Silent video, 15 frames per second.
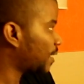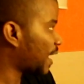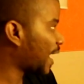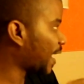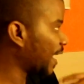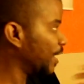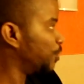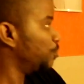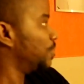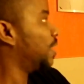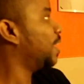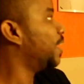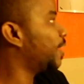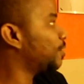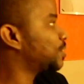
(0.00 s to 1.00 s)
And I can't do
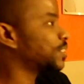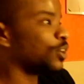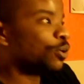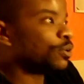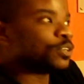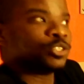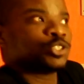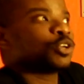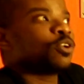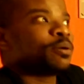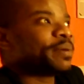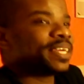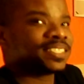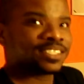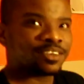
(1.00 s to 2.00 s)
nothing else to go to enjoy
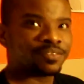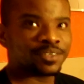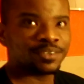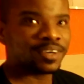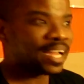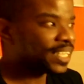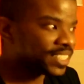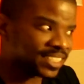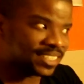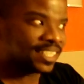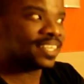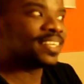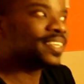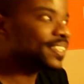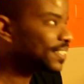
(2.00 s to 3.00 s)
myself and do not just
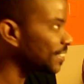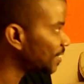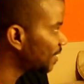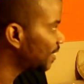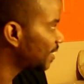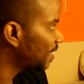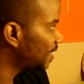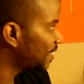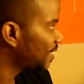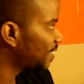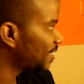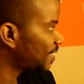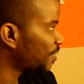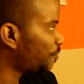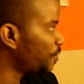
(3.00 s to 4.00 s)
sit in here.
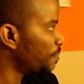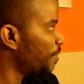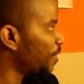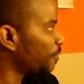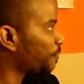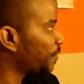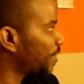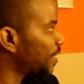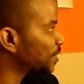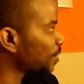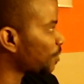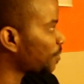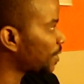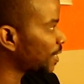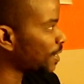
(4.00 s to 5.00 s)
Female friends
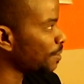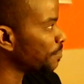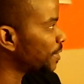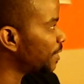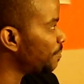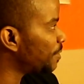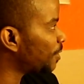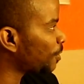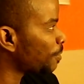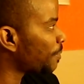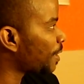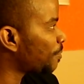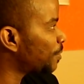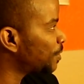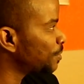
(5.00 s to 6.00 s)
don't want to come get me.
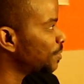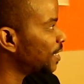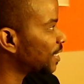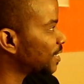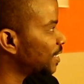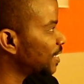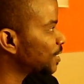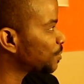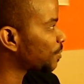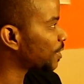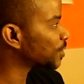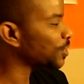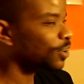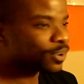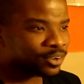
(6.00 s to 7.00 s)
Nobody want to do nothing. They just
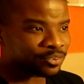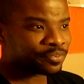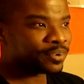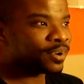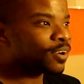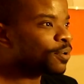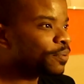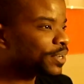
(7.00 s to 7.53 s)
want to talk on the phone.